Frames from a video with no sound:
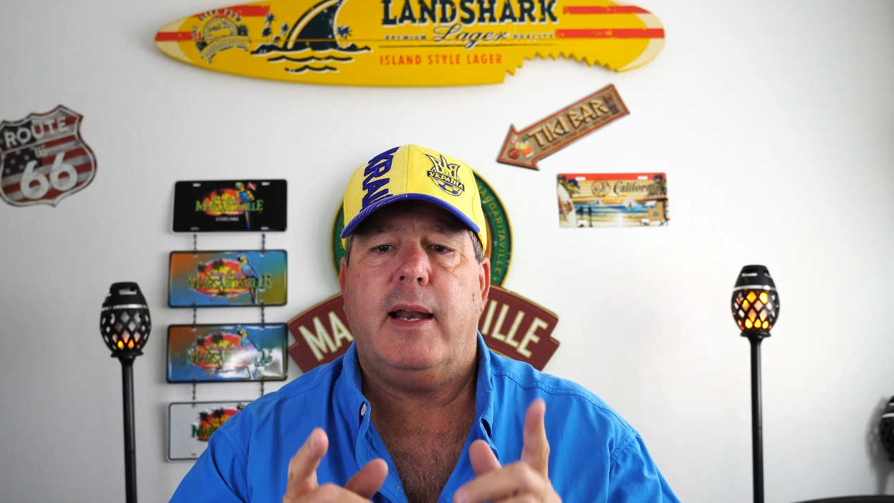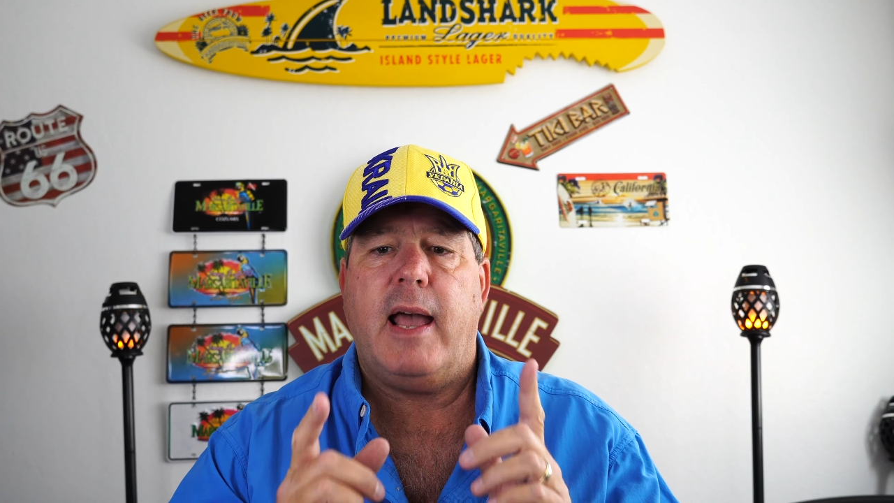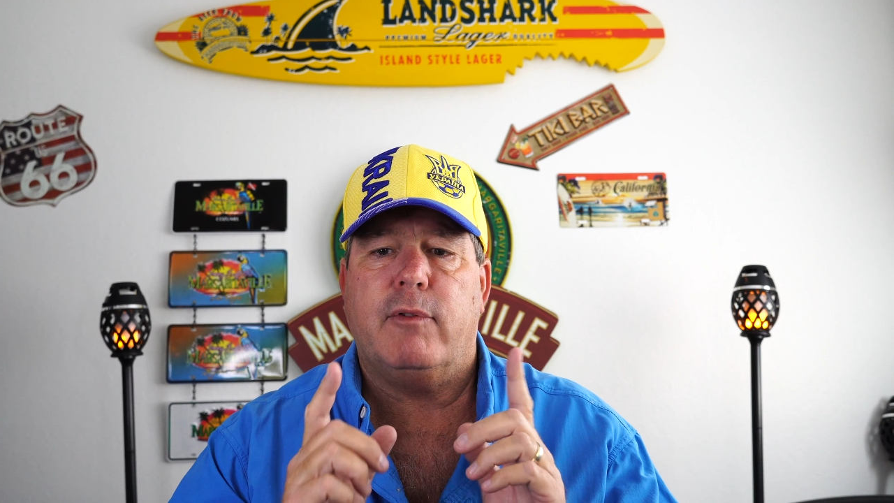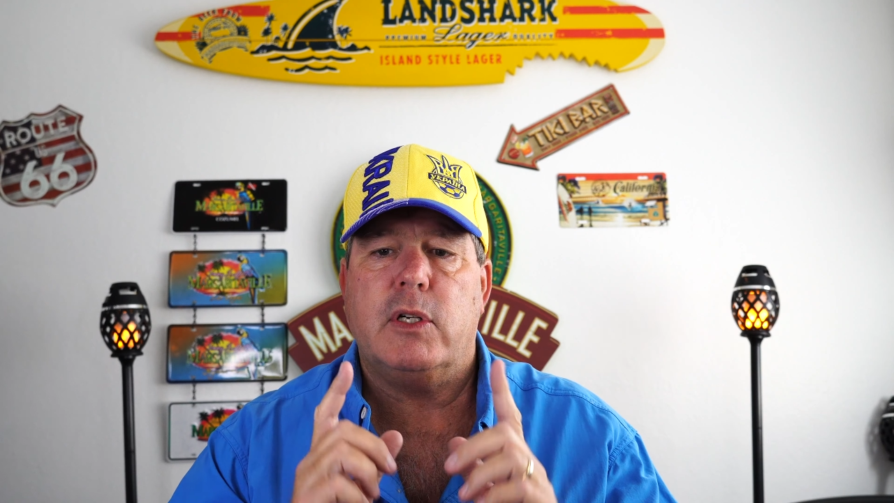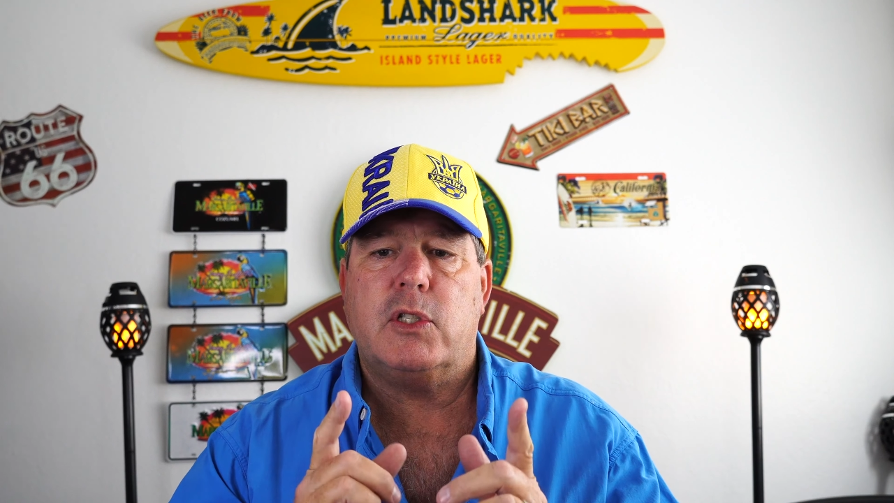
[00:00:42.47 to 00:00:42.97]

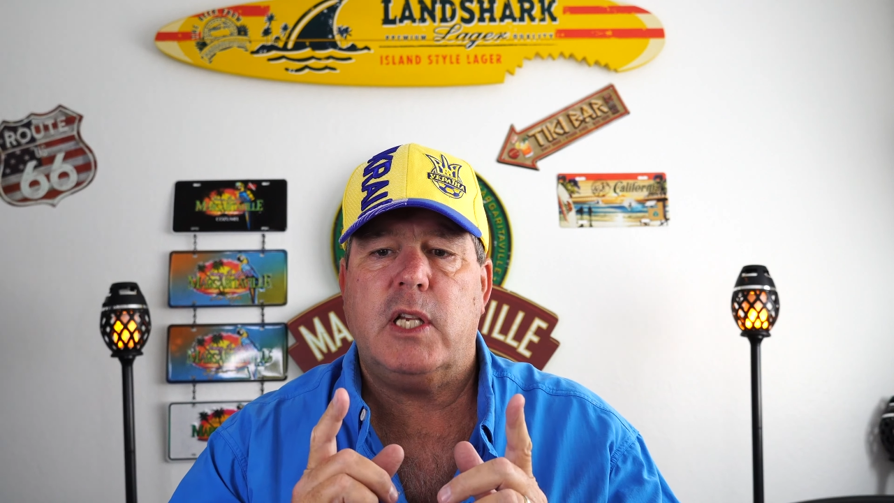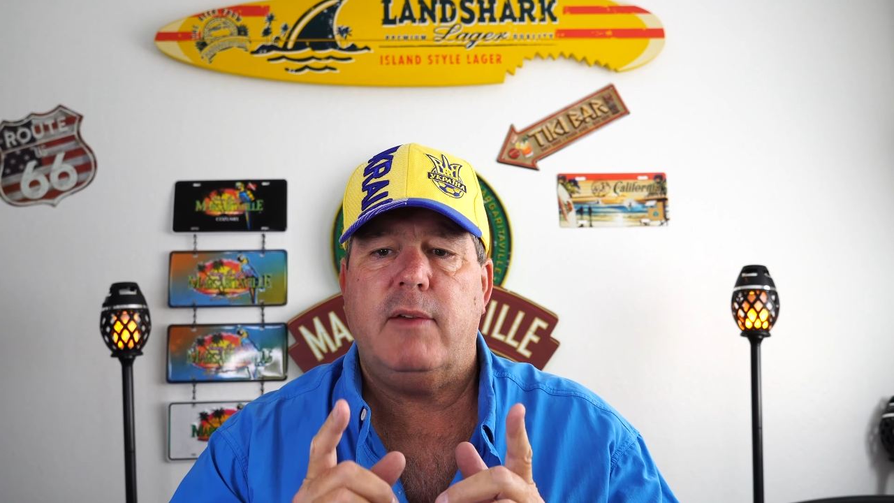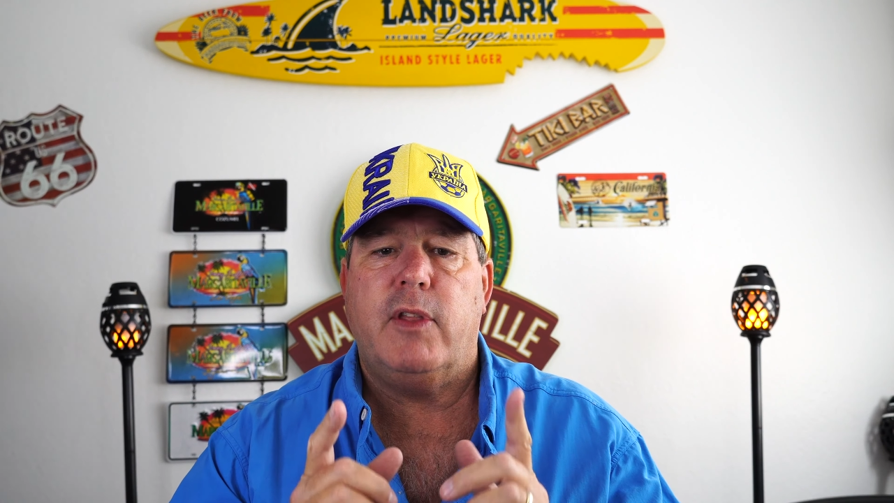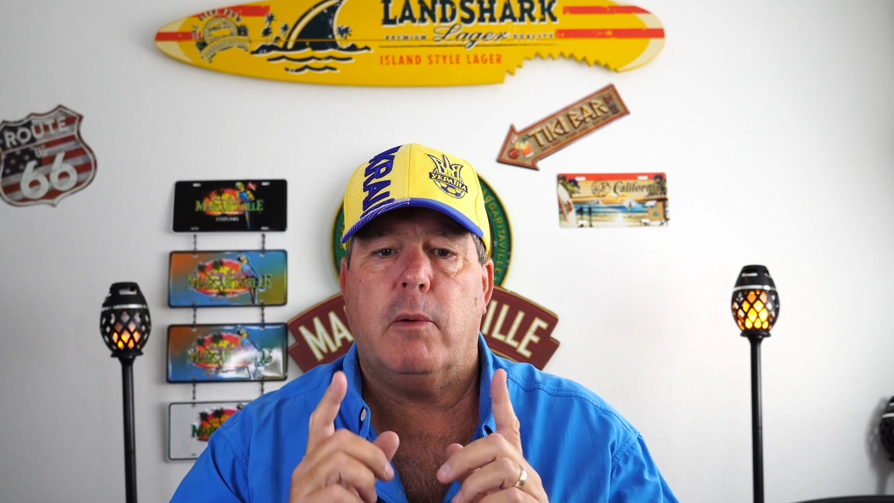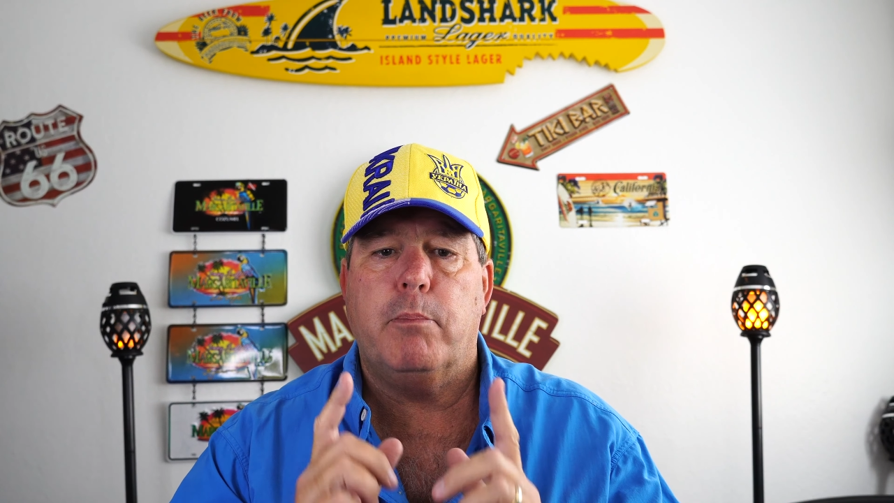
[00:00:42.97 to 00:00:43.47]
have
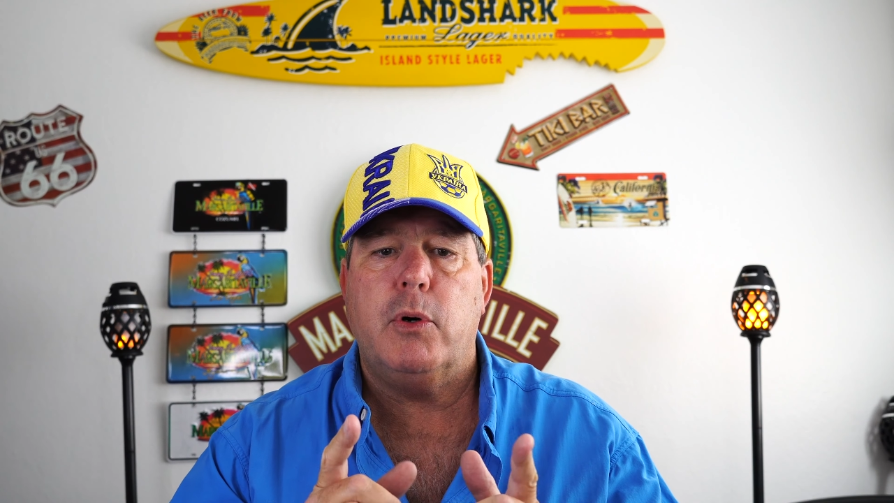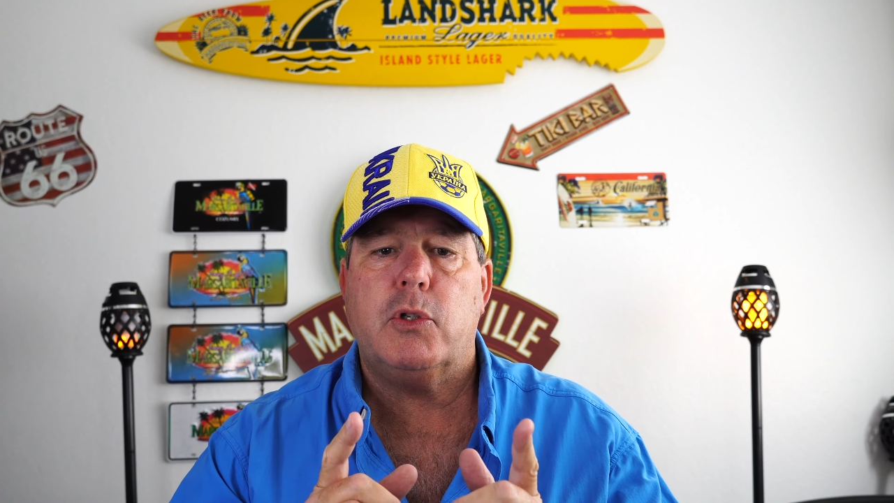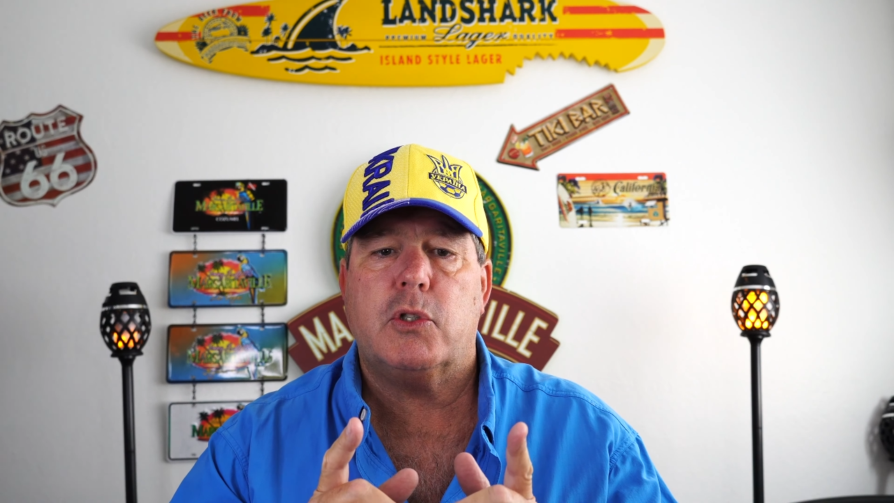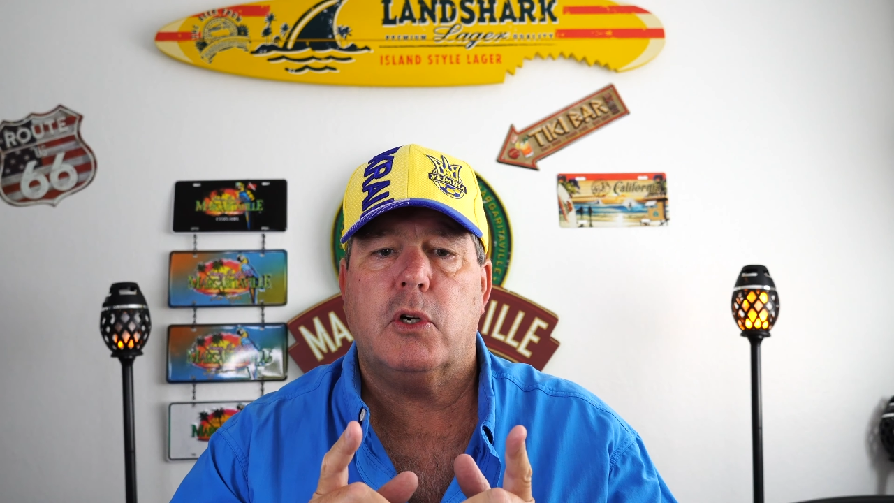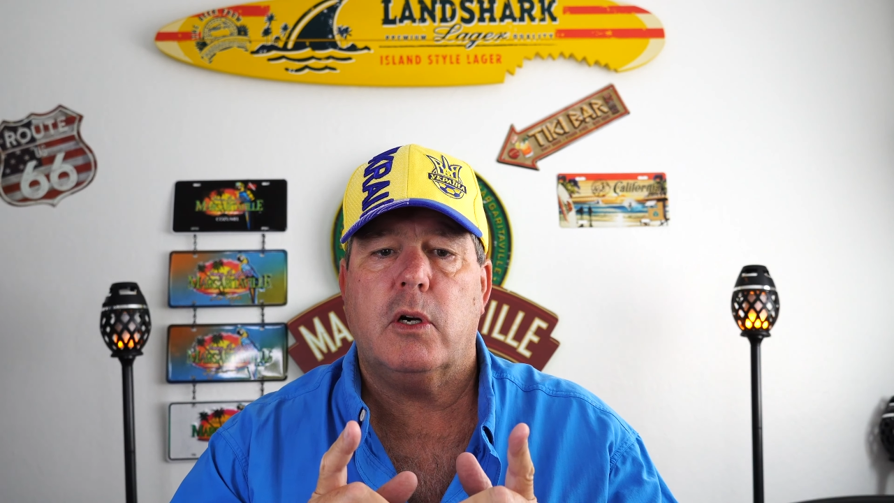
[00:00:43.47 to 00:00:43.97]
received their
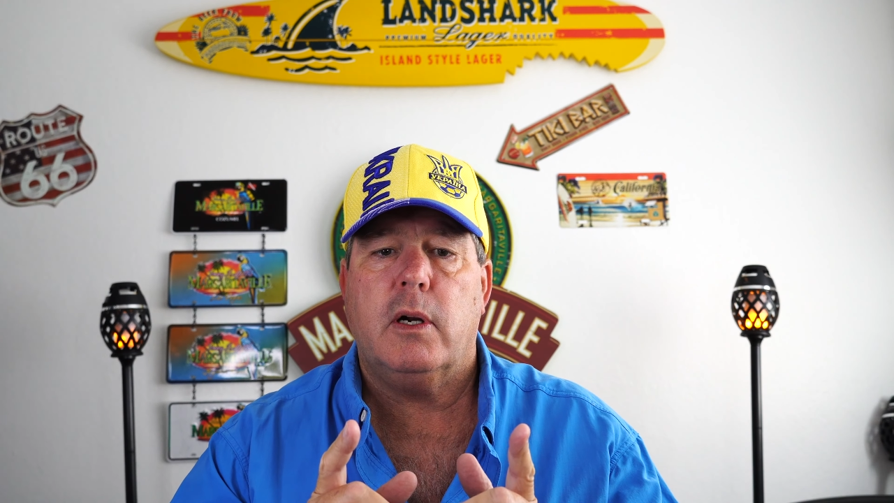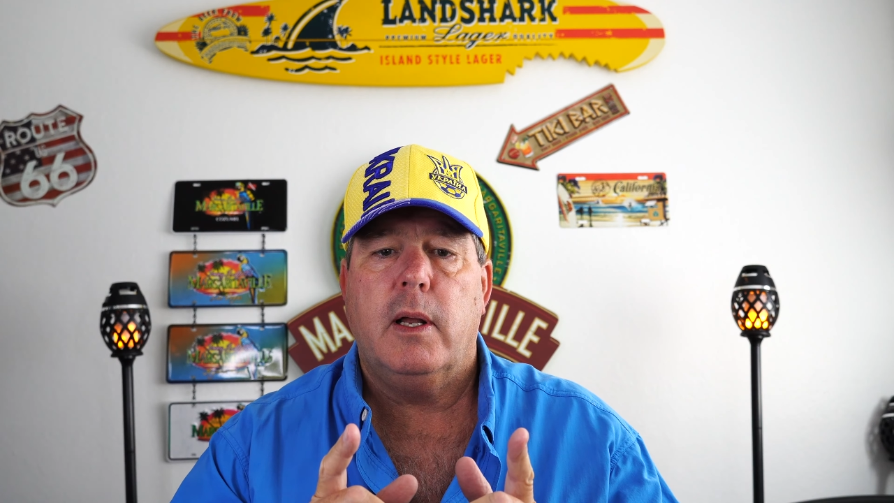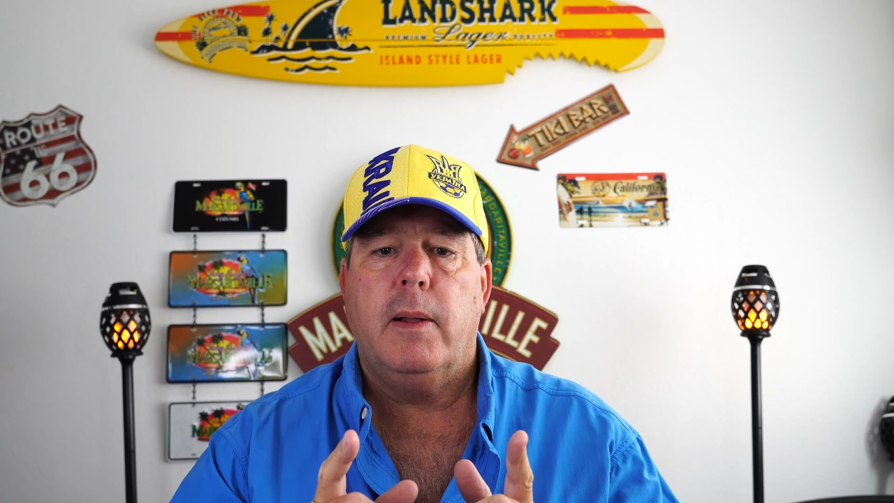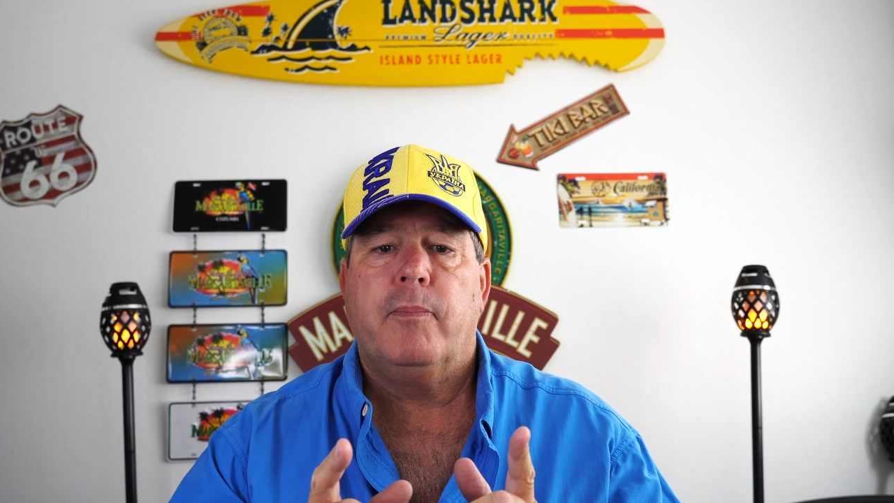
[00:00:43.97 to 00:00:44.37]
booster